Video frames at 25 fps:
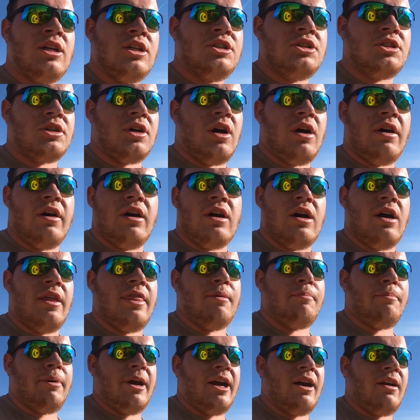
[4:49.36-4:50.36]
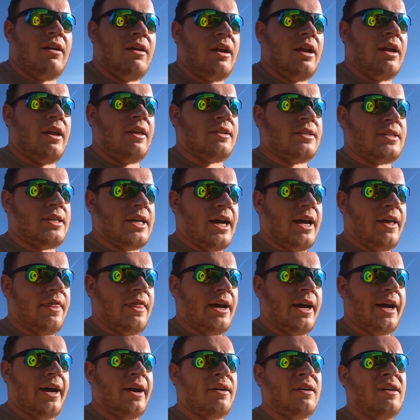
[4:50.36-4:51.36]
jarring on the bearing inside
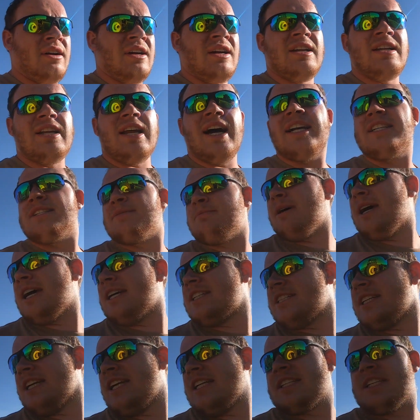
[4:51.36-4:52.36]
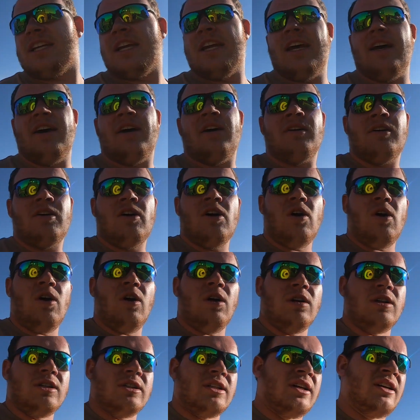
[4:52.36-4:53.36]
there. Not to mention, it's gonna
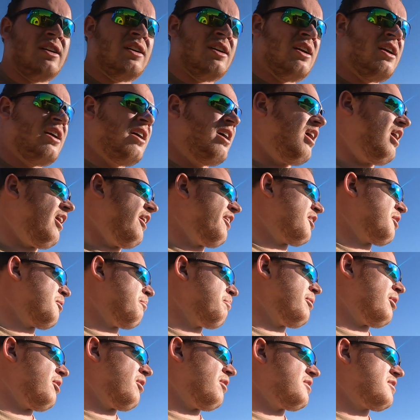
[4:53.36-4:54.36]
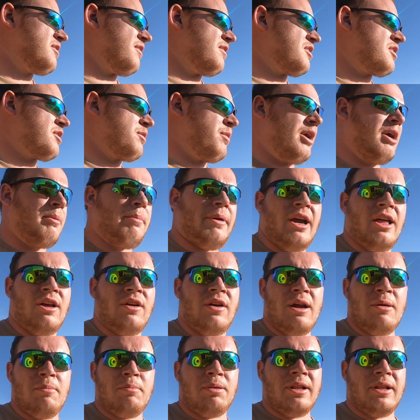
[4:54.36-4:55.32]
hold all the components of the square baler in